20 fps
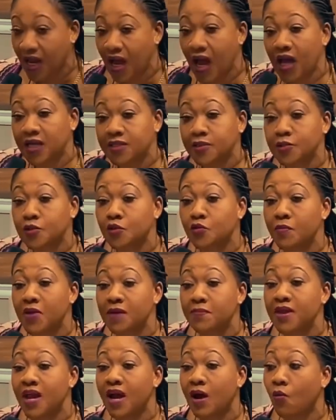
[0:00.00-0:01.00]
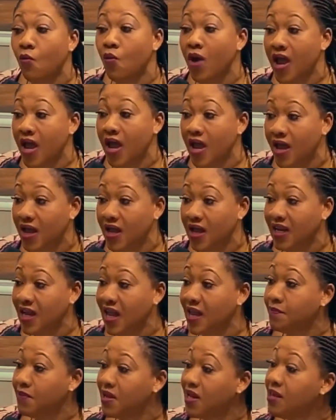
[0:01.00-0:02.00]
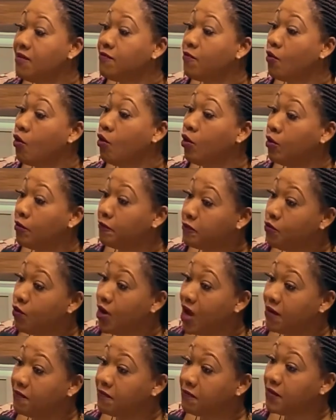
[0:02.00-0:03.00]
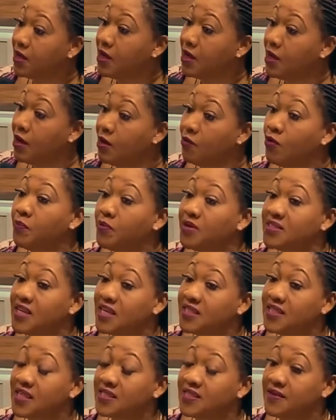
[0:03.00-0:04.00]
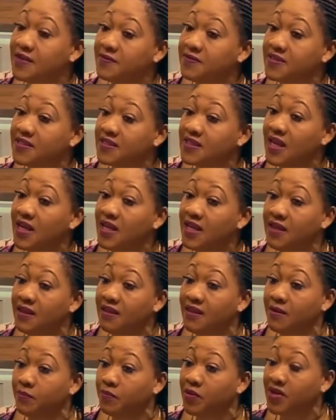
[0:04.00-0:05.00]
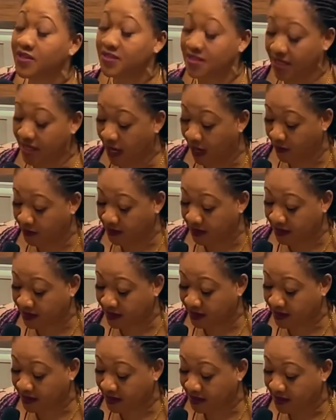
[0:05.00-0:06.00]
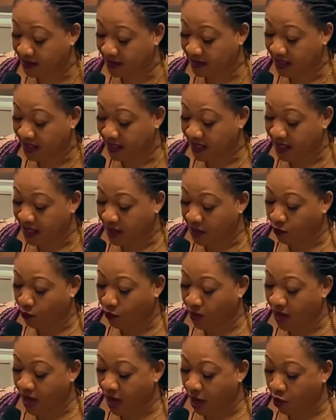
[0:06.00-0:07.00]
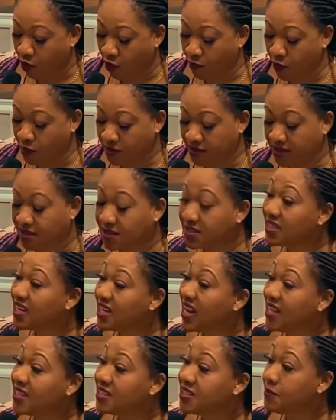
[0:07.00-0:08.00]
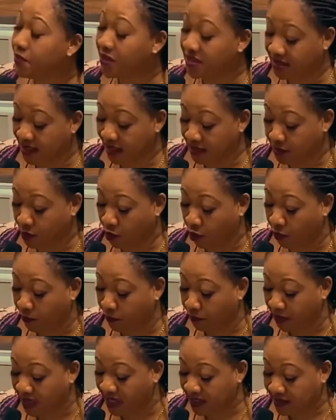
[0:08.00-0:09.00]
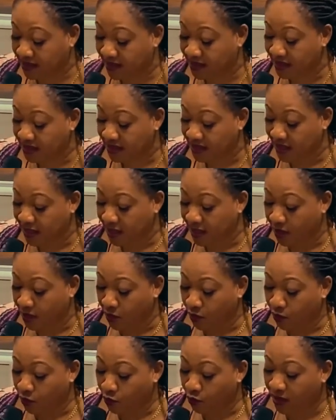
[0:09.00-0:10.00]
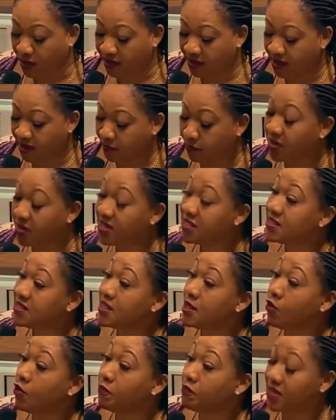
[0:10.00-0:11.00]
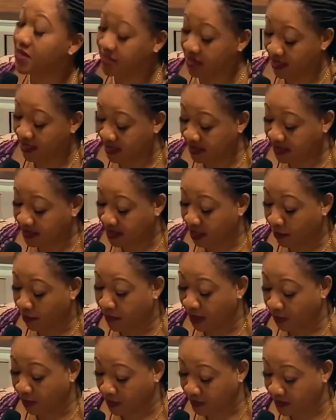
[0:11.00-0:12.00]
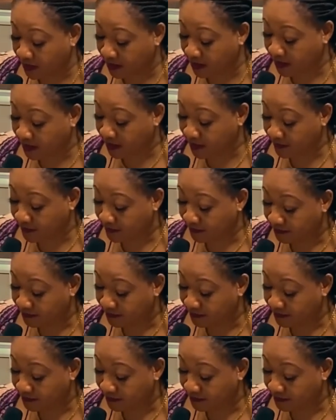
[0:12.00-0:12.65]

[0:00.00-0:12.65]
As you may be aware, and I believe all of you have representatives in the printing houses, we are almost 90% complete with the printing of presidential ballots.